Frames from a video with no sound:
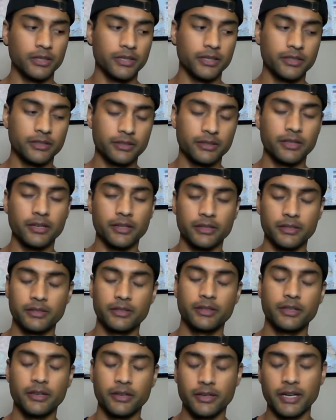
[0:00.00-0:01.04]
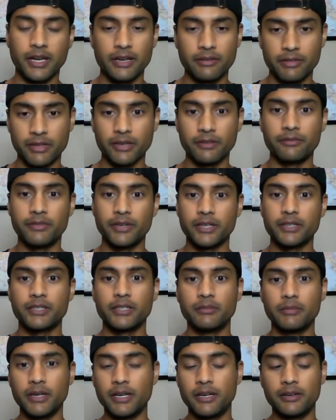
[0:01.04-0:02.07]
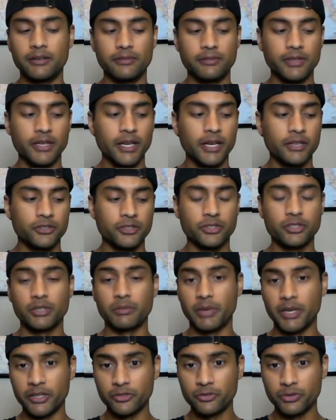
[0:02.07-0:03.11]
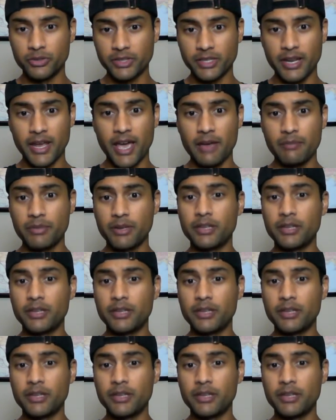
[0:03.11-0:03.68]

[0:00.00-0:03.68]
It's they're kind of a victim of just some injuries that happen,